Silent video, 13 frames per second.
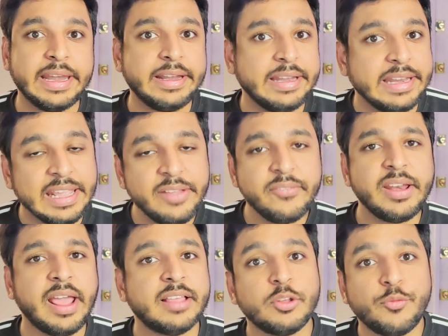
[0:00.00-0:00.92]
it even
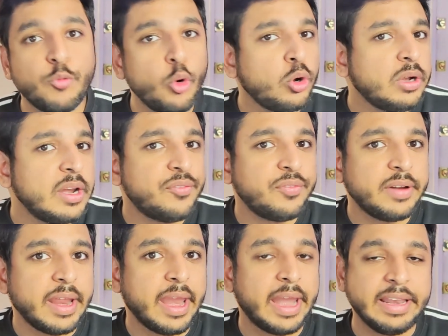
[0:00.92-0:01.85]
has a forklift
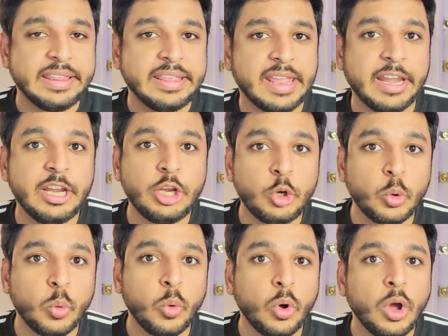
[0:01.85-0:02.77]
at the end
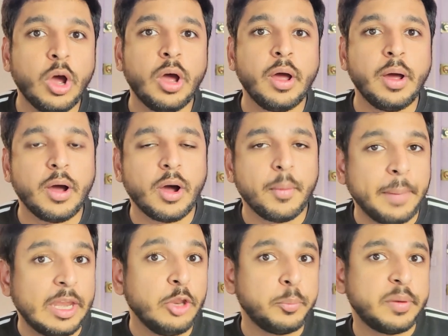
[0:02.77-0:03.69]
to
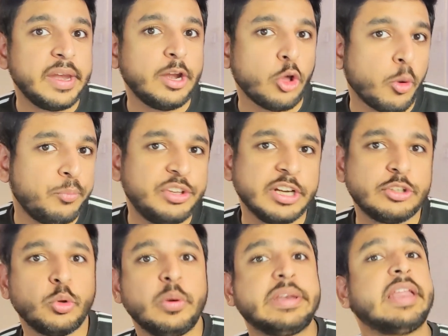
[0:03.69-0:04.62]
manipulate objects
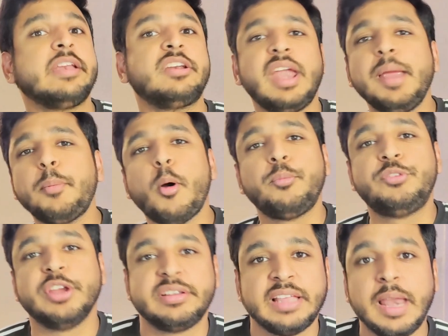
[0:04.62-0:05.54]
so it can grab
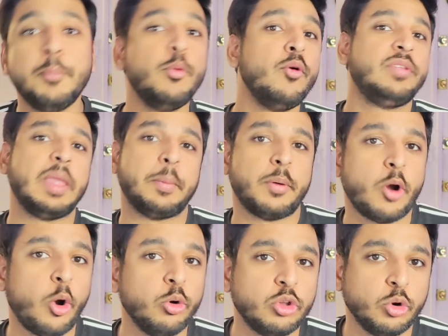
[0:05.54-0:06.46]
objects and move them
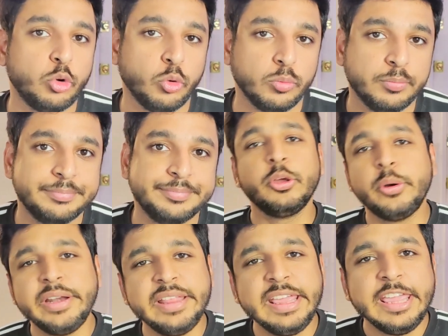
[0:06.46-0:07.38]
around the room
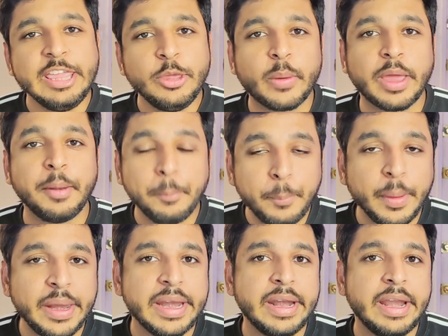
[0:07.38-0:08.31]
Thirdly, you can
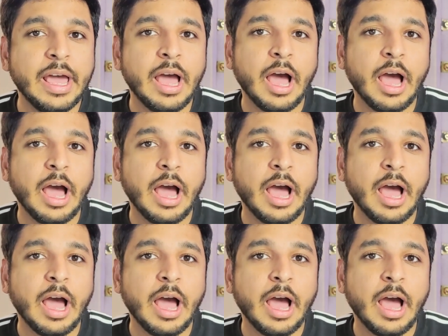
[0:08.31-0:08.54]
build